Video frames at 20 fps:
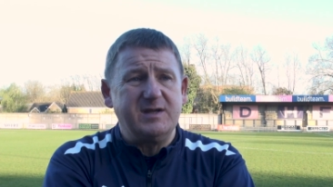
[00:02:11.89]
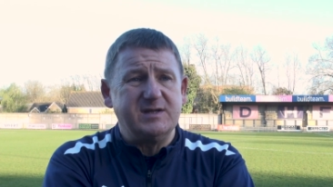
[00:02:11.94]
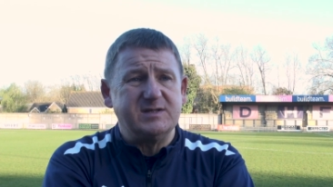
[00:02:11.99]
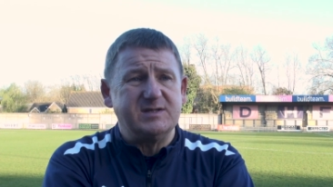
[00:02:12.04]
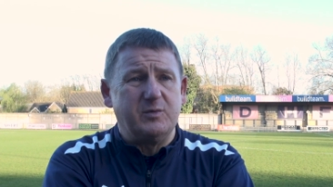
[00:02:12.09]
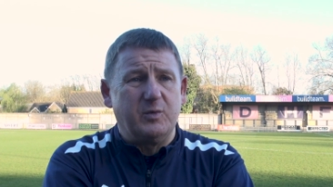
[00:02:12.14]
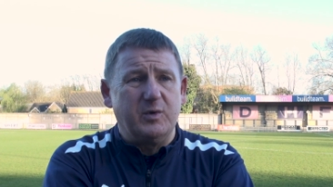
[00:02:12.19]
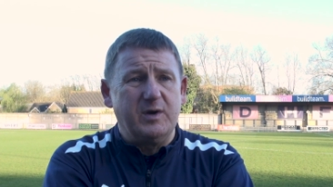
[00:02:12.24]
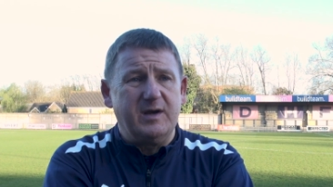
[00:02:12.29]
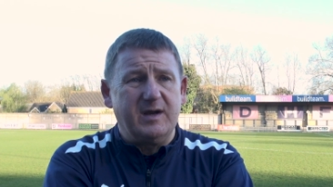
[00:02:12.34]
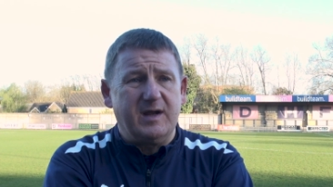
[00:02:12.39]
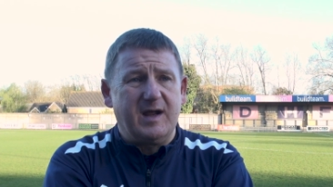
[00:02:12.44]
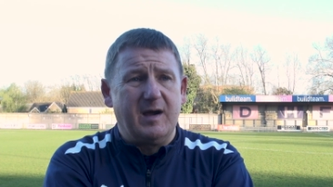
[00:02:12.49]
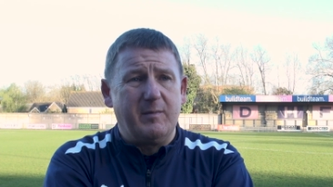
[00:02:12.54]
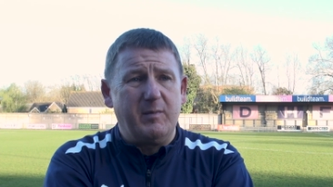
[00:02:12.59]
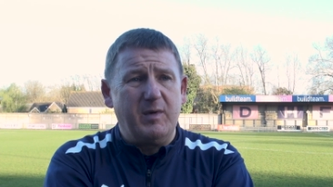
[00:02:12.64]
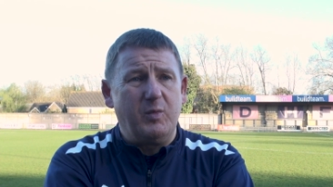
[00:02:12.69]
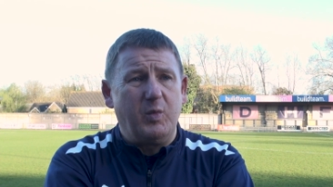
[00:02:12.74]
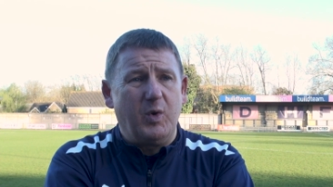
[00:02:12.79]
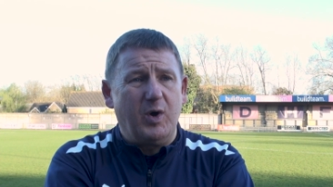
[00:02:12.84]
because I wanted a
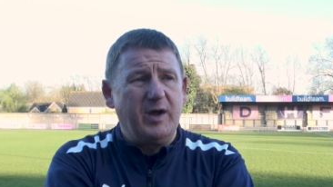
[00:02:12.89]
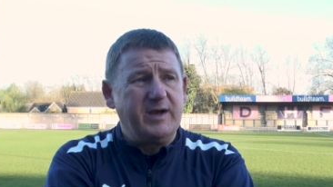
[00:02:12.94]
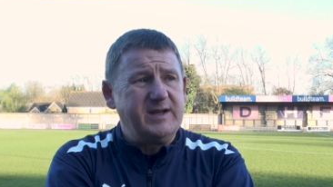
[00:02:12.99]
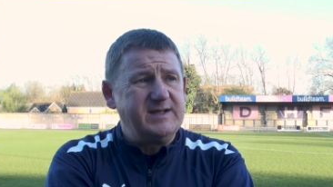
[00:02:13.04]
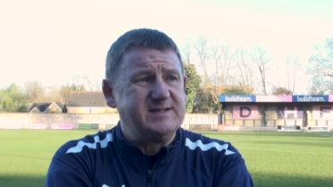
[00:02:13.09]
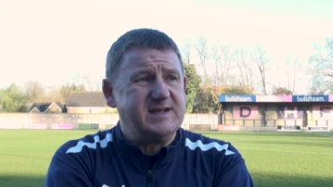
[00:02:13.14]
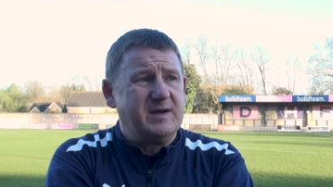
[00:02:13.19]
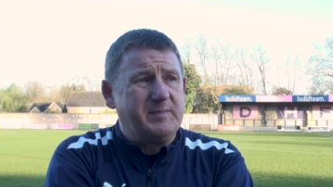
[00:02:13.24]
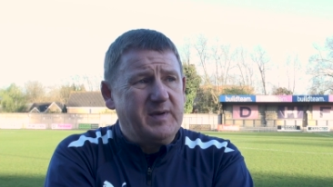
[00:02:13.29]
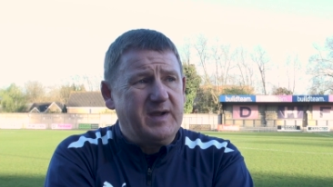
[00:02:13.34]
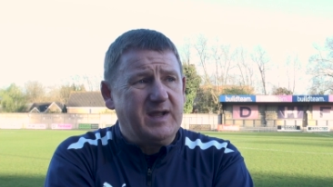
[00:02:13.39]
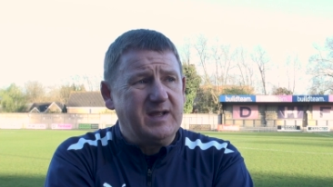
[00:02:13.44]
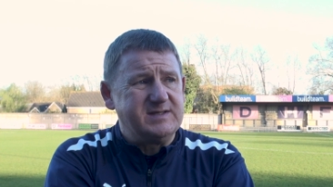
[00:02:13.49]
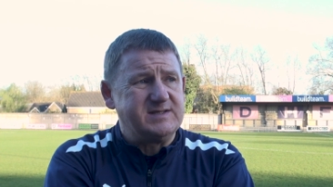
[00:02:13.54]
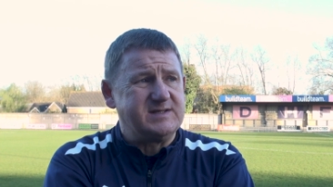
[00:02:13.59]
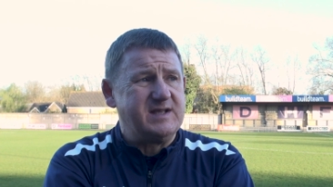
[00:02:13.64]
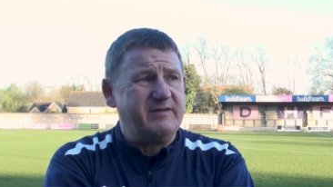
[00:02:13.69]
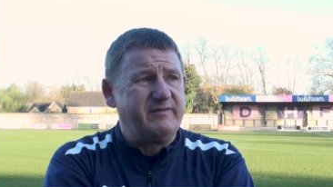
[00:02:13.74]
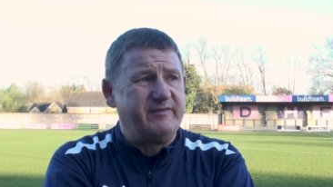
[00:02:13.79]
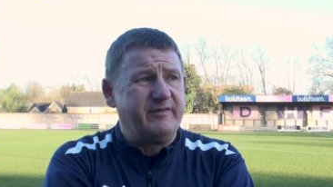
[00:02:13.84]
couple of widies up
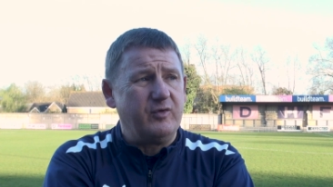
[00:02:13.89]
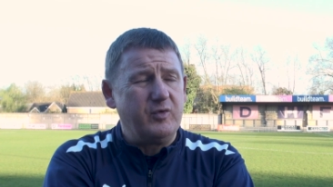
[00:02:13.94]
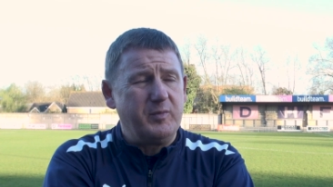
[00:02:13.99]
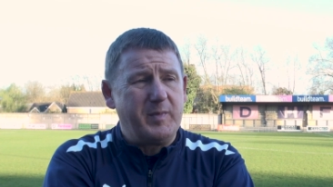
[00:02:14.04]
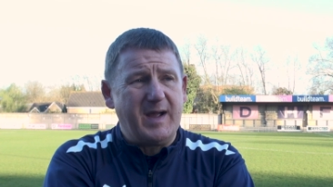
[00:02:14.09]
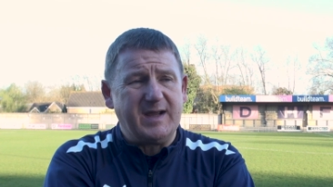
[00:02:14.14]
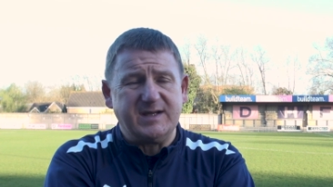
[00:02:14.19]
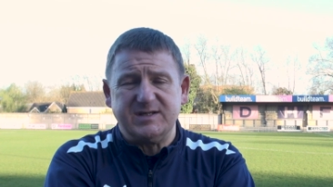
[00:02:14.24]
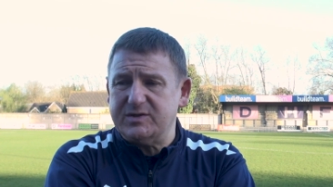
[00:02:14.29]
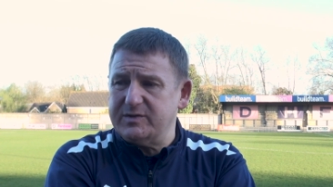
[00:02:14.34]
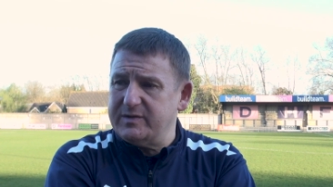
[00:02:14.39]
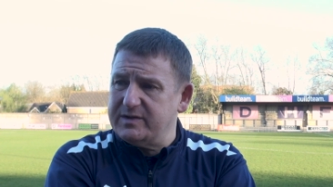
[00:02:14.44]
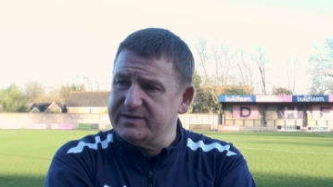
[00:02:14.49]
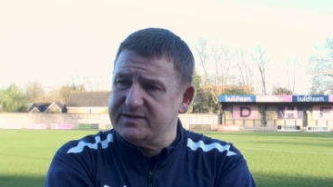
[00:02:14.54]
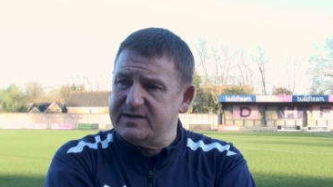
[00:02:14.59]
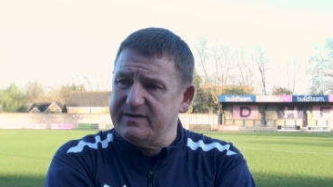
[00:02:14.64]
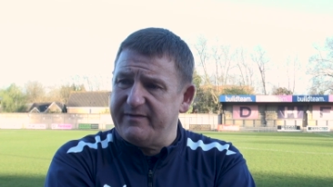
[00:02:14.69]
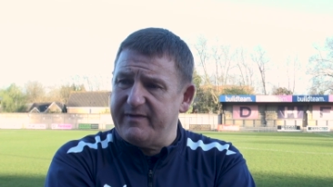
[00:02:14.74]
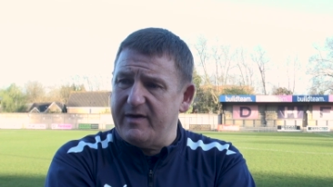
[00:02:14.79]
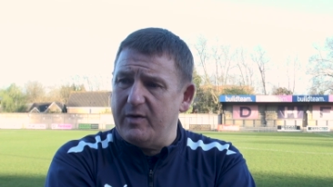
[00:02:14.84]
against their fullbacks,
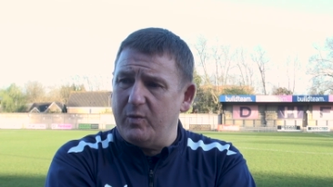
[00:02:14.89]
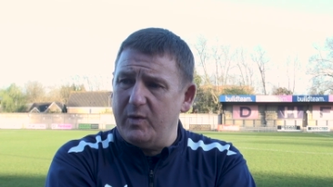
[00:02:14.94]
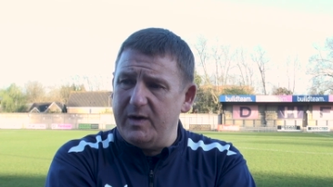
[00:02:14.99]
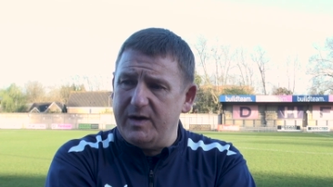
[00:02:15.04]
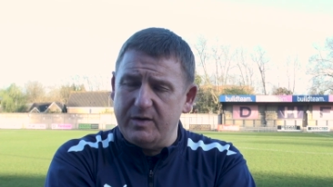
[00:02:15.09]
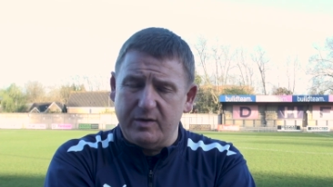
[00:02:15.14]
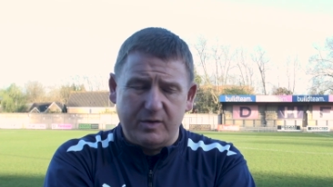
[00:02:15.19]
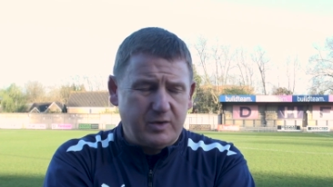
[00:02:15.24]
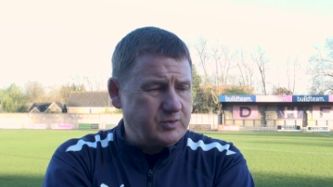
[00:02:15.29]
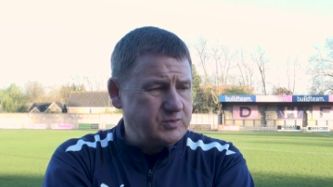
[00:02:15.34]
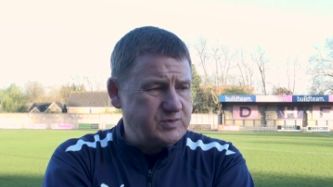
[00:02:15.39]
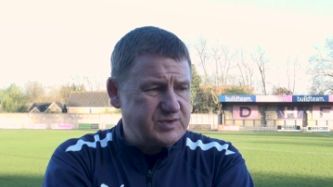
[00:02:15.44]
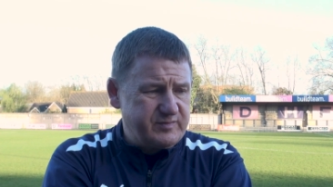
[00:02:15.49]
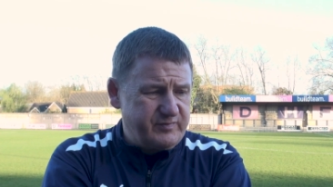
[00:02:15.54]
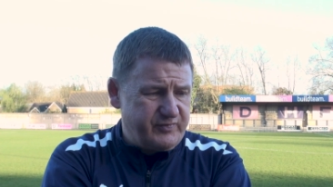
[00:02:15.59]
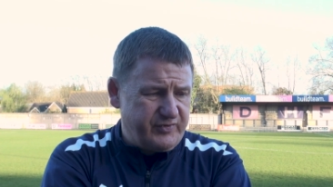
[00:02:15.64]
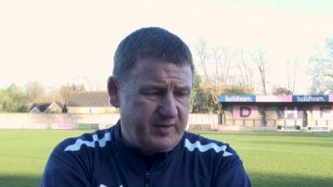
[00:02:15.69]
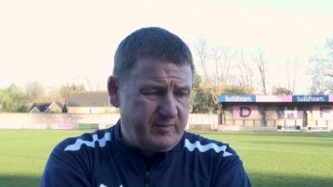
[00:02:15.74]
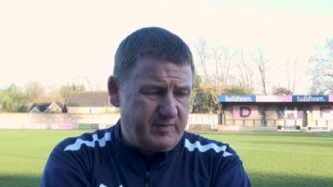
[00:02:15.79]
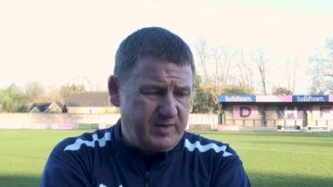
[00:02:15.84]
because I felt we could cause
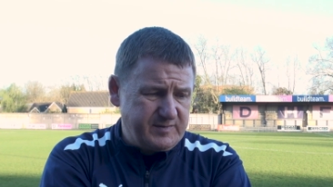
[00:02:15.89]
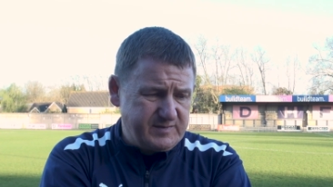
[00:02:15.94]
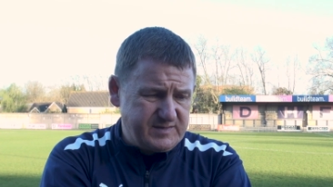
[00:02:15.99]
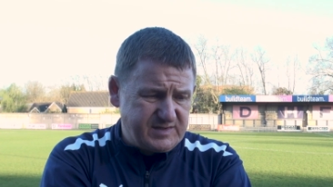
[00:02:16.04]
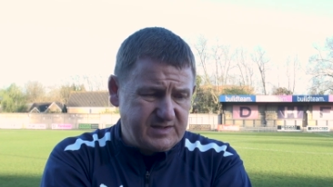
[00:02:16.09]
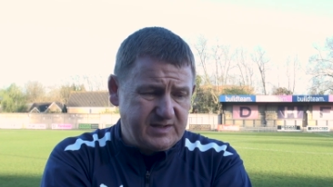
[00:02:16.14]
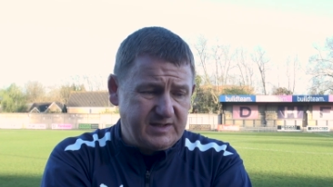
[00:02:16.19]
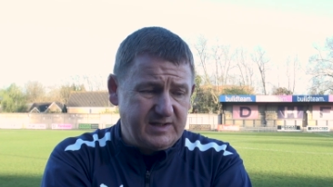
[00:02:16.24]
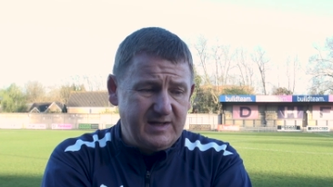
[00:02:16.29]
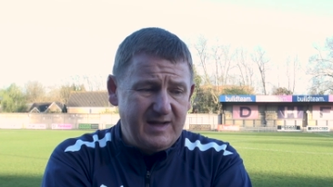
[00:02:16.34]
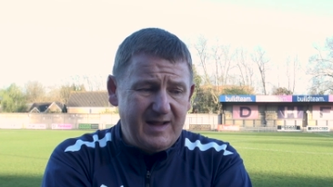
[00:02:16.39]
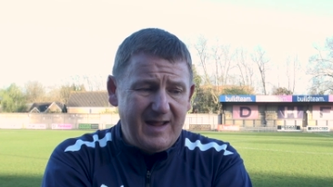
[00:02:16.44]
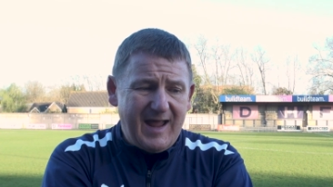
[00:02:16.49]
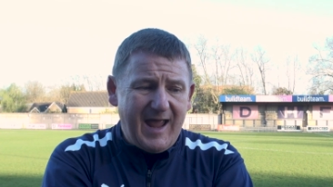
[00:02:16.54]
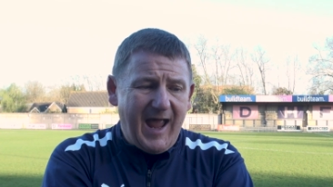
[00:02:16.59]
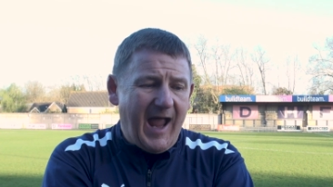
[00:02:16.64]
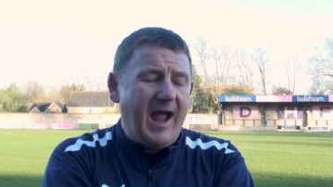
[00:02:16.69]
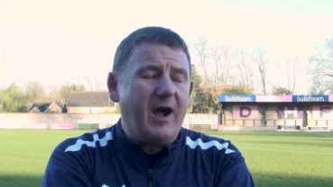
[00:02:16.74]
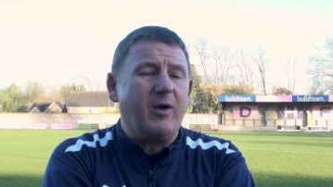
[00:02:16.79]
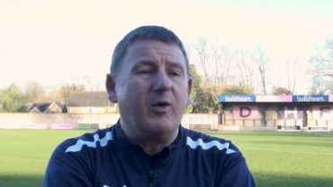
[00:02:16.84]
them problems, and
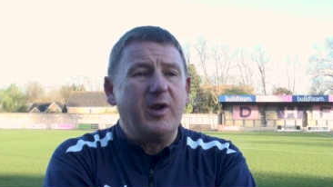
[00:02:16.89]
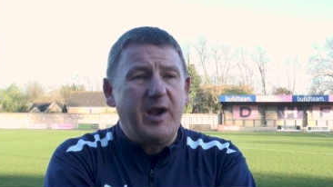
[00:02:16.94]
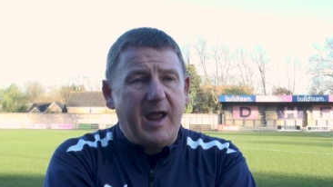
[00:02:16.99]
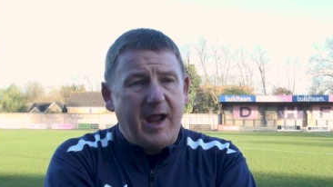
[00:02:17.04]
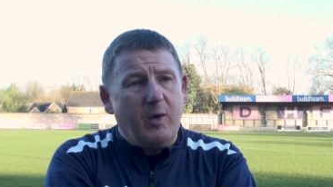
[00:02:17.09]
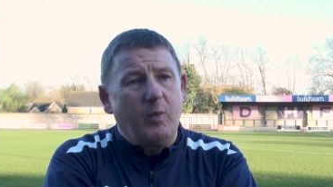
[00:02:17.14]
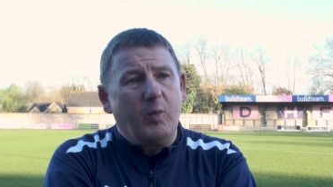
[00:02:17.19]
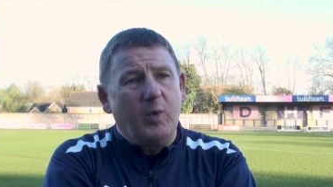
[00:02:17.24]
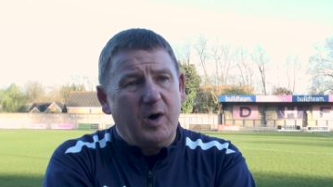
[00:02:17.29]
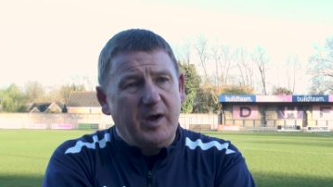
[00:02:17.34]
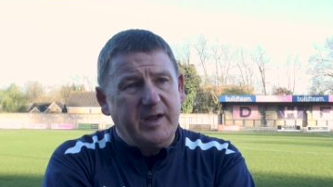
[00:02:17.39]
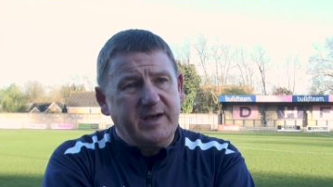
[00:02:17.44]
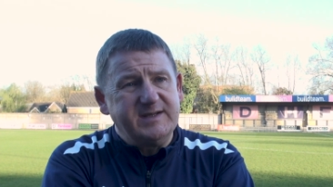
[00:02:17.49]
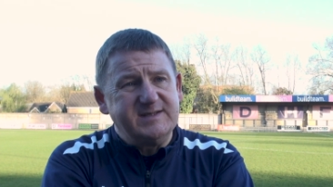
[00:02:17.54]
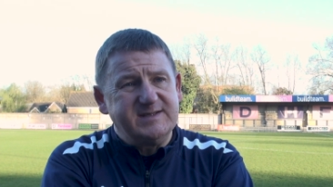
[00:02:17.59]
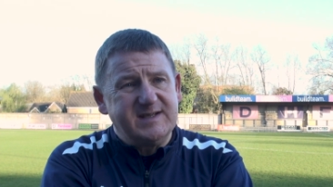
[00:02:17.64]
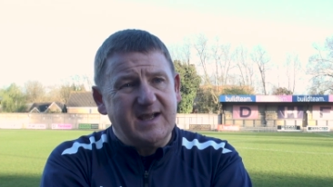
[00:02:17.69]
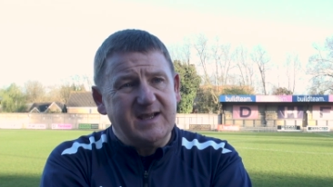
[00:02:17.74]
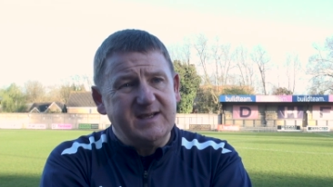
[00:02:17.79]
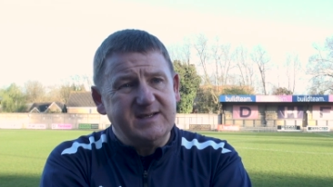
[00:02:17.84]
out
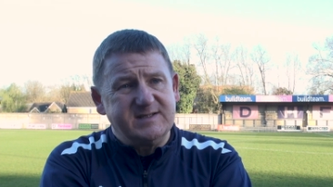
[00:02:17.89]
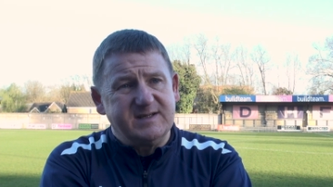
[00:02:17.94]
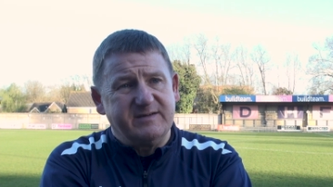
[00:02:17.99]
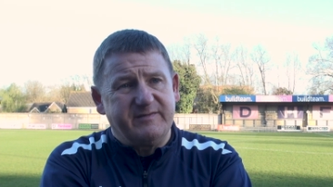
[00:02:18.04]
widies, that is.